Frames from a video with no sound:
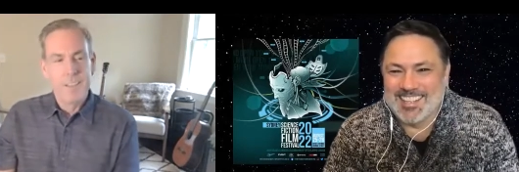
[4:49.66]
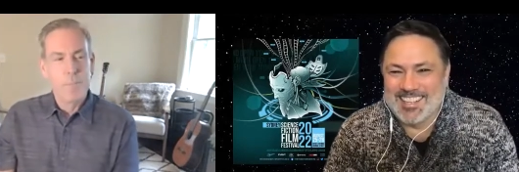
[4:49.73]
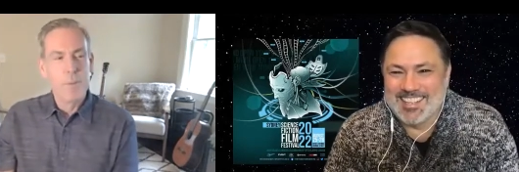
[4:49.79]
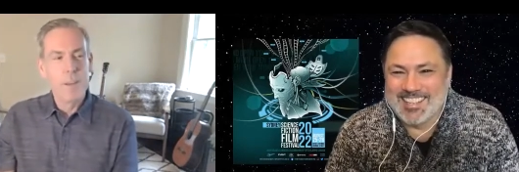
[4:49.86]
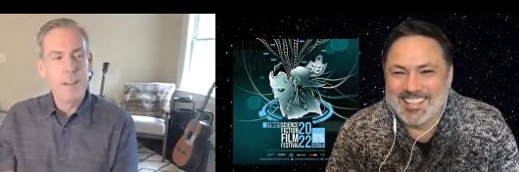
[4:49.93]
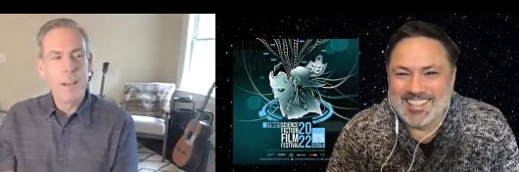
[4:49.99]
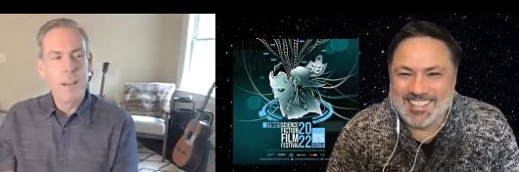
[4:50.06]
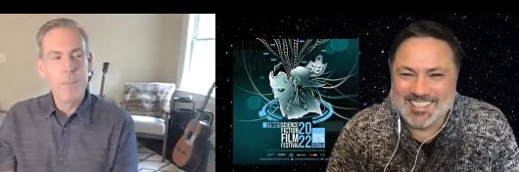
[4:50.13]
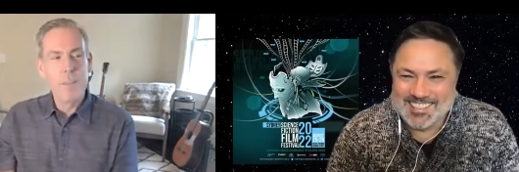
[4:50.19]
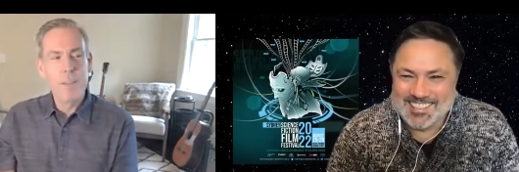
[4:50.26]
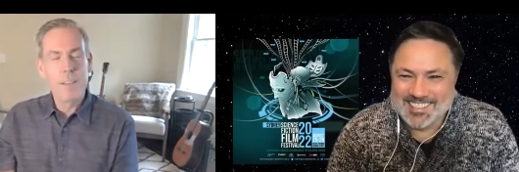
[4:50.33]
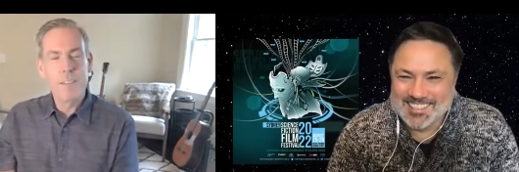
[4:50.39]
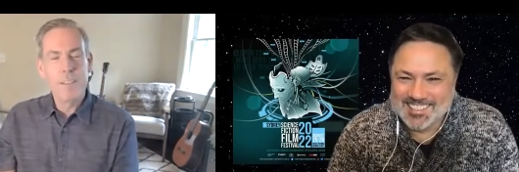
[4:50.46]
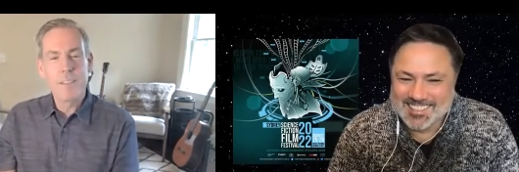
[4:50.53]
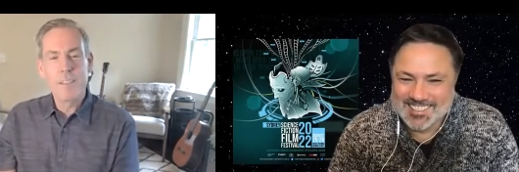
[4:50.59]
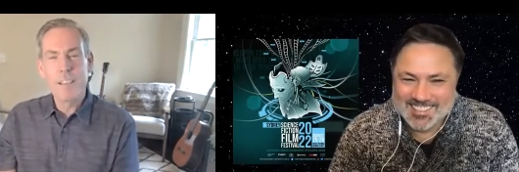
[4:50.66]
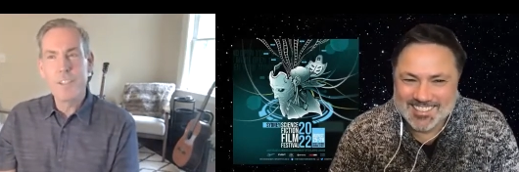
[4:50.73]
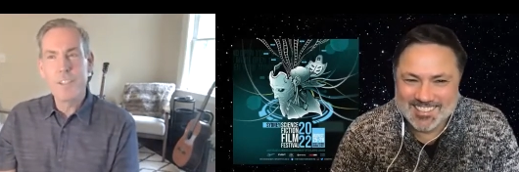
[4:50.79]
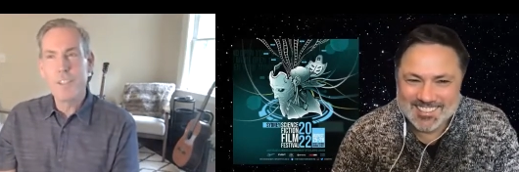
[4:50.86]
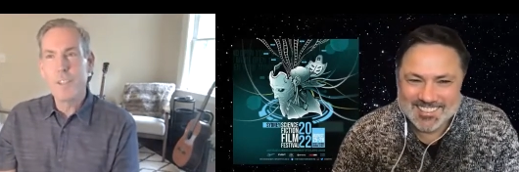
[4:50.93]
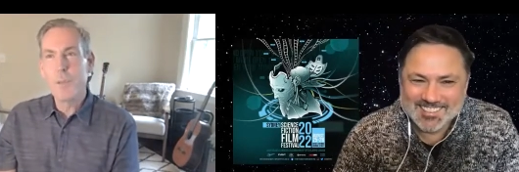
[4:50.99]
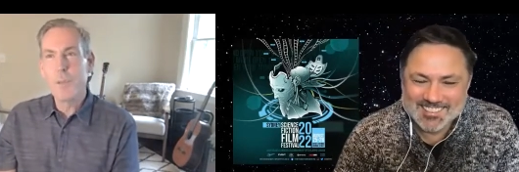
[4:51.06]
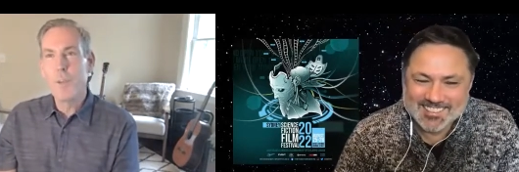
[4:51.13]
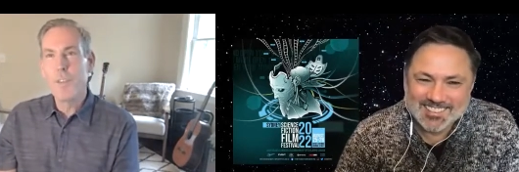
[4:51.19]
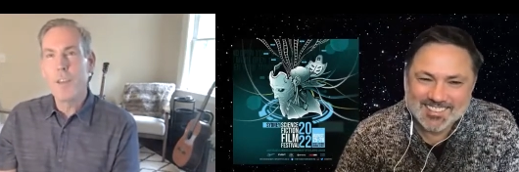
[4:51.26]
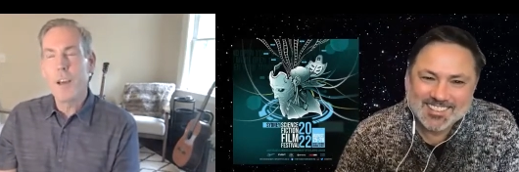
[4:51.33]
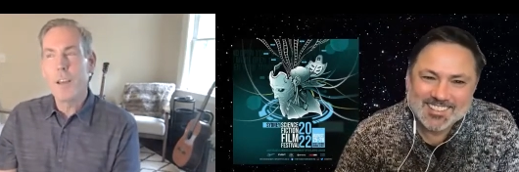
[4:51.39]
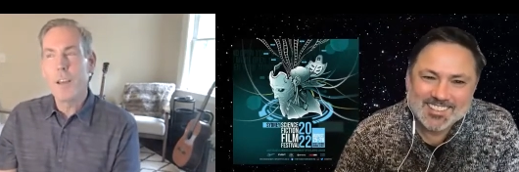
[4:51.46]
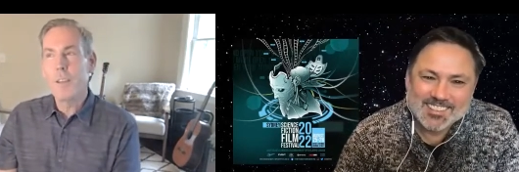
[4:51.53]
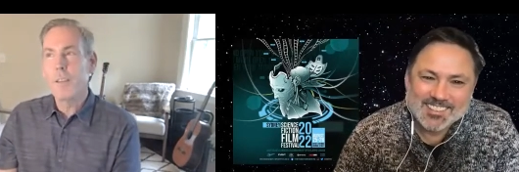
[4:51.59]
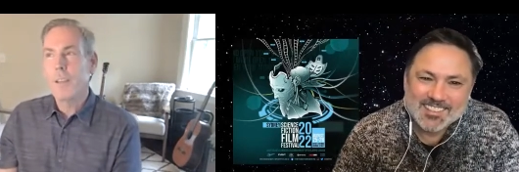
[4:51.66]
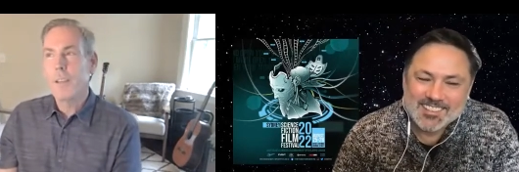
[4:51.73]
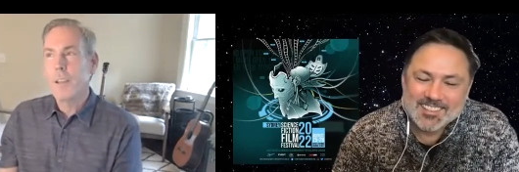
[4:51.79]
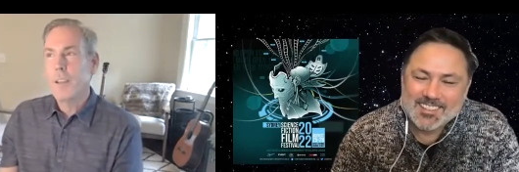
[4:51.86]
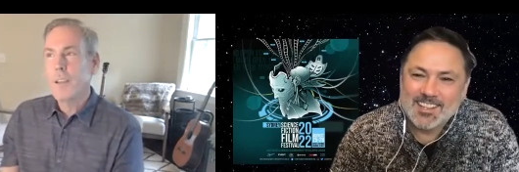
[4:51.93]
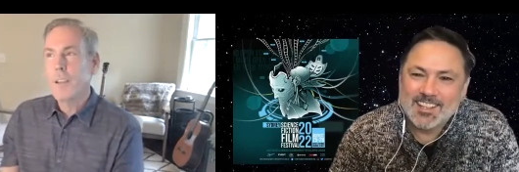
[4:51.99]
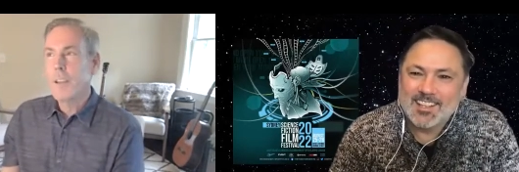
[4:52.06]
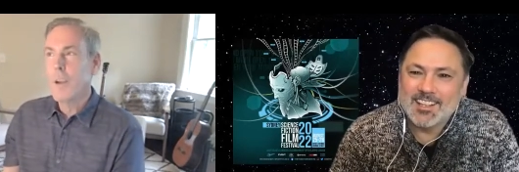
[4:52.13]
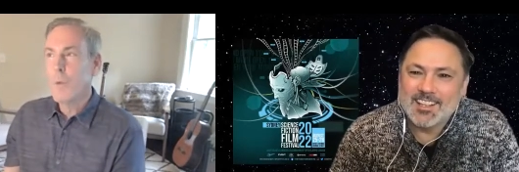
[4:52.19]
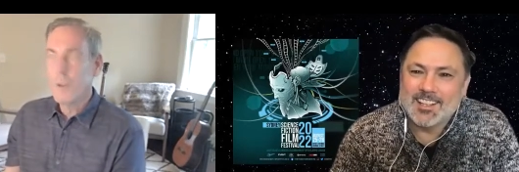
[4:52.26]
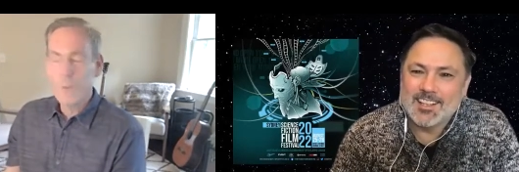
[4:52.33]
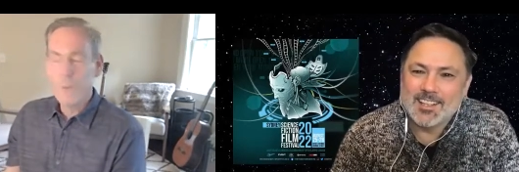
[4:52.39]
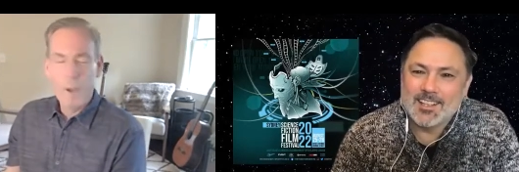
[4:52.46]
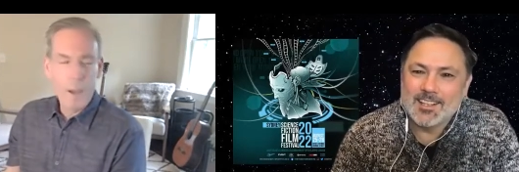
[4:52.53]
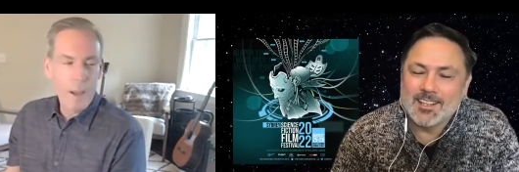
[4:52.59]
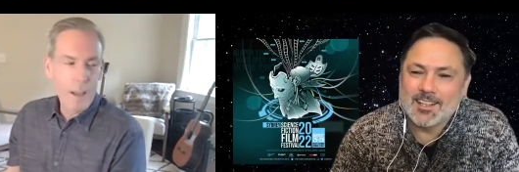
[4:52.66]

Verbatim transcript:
Speaker 1: but I mean, it's essentially we thought, you know, we.